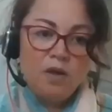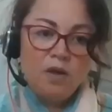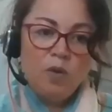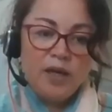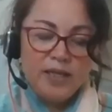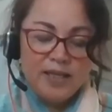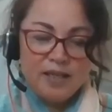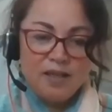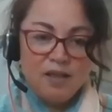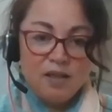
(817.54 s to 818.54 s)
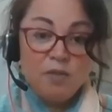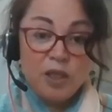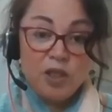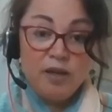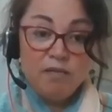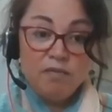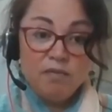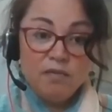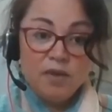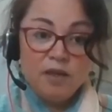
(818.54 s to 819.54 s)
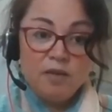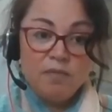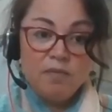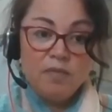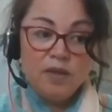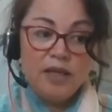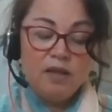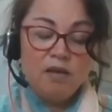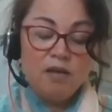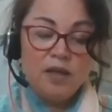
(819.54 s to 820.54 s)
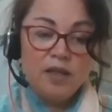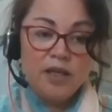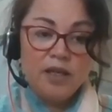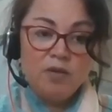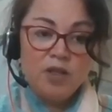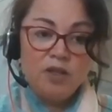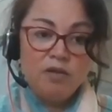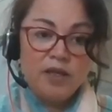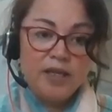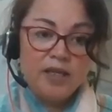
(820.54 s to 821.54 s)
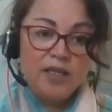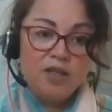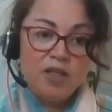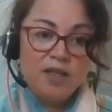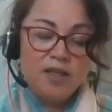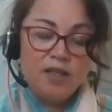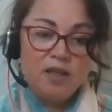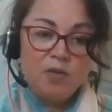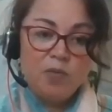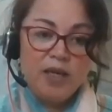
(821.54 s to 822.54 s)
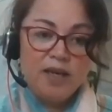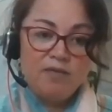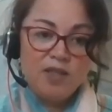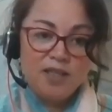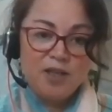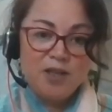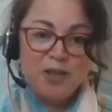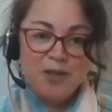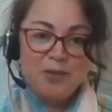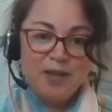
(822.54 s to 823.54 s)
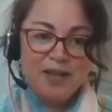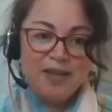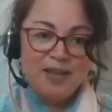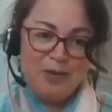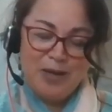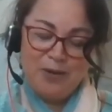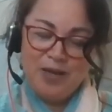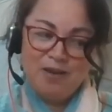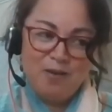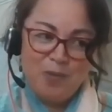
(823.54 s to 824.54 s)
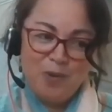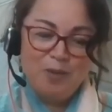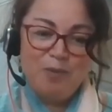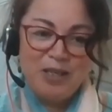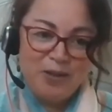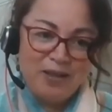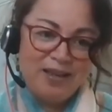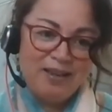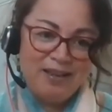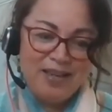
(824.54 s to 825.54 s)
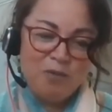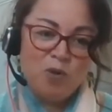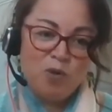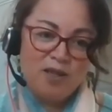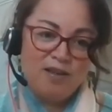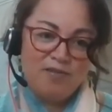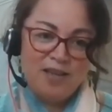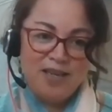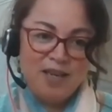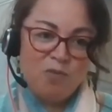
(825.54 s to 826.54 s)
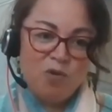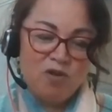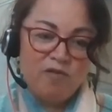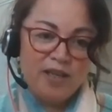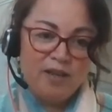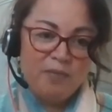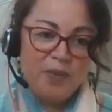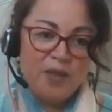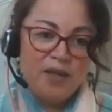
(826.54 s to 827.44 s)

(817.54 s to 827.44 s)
Well, I set the budget. Then I go to the head teachers and we have discussions where they go, no, we can't possibly do that, and I need more staff and I need more curriculum.